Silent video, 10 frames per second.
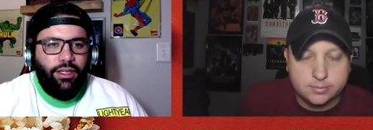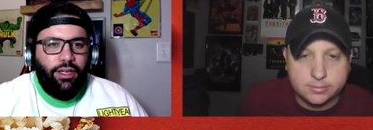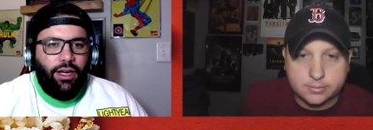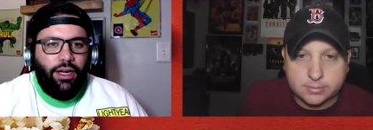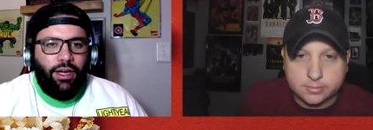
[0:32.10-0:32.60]

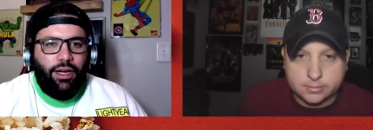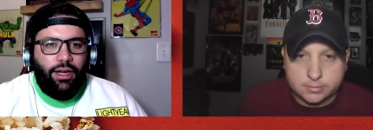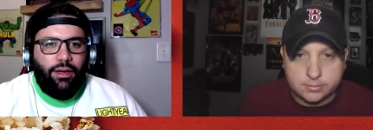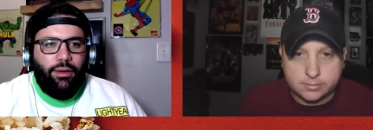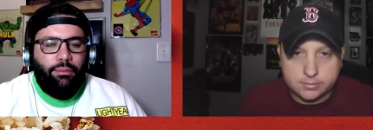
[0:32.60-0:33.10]

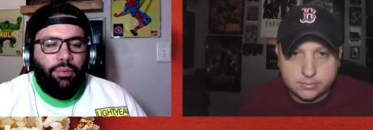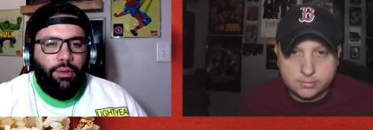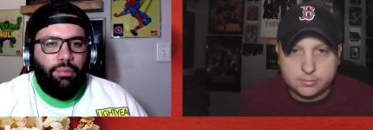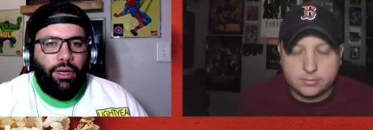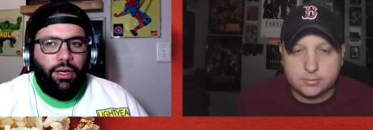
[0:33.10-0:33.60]
Speaker 1: uh,
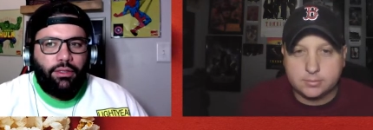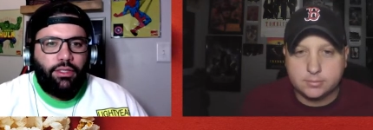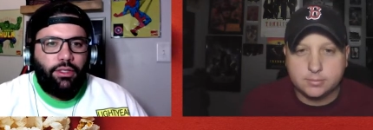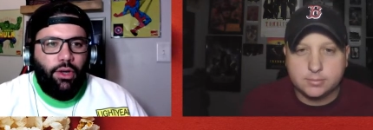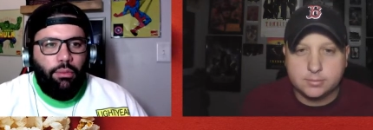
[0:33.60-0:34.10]
put pause,
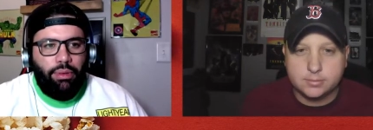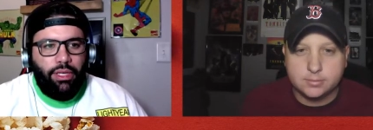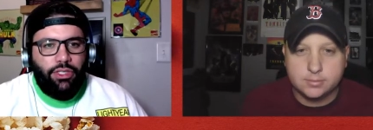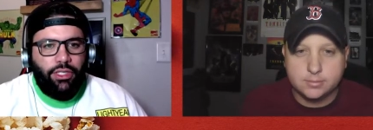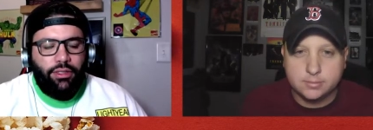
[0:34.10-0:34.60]
go
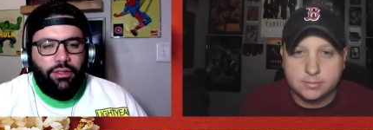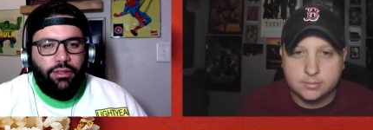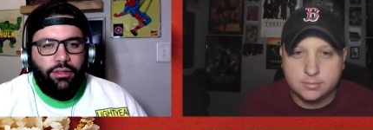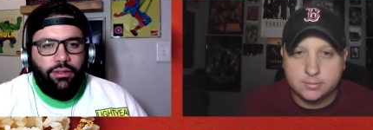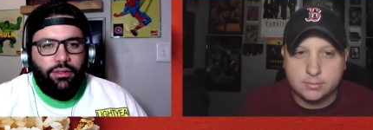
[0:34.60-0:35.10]
binge it,
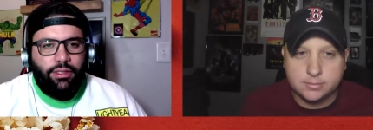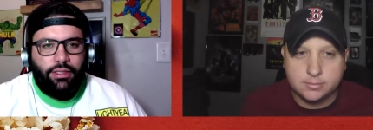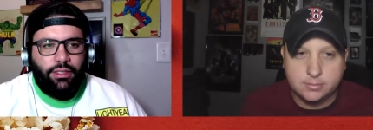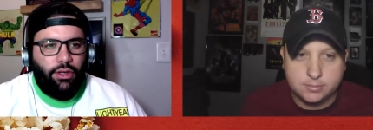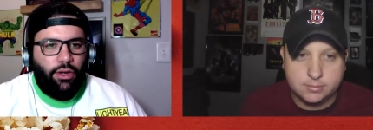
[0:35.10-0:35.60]
since
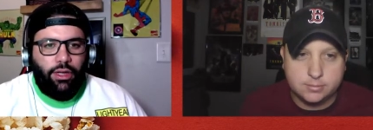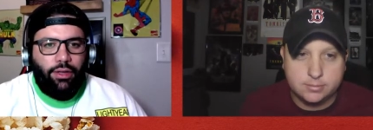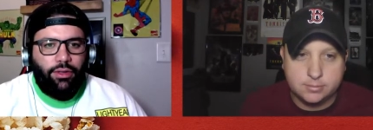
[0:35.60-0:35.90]
it's all out